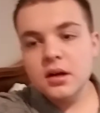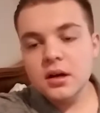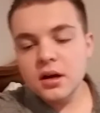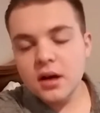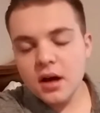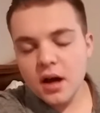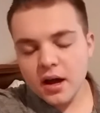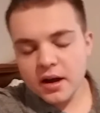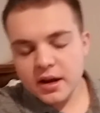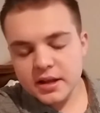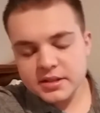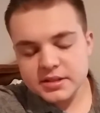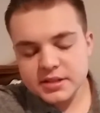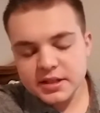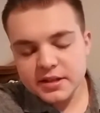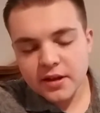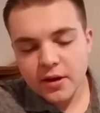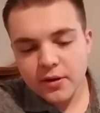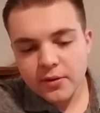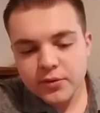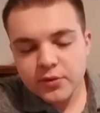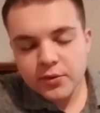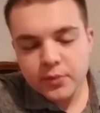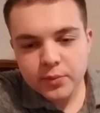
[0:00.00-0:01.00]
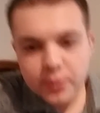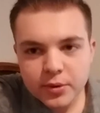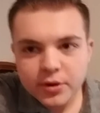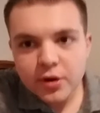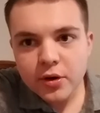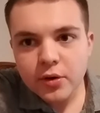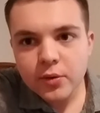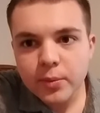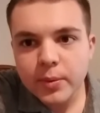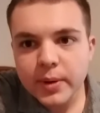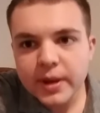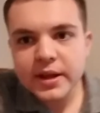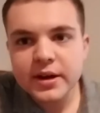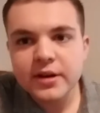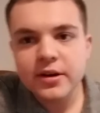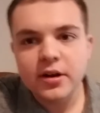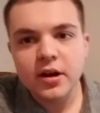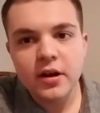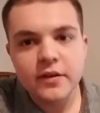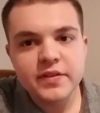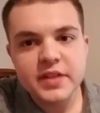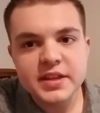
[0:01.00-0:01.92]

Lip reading: Honestly, though, the real winner of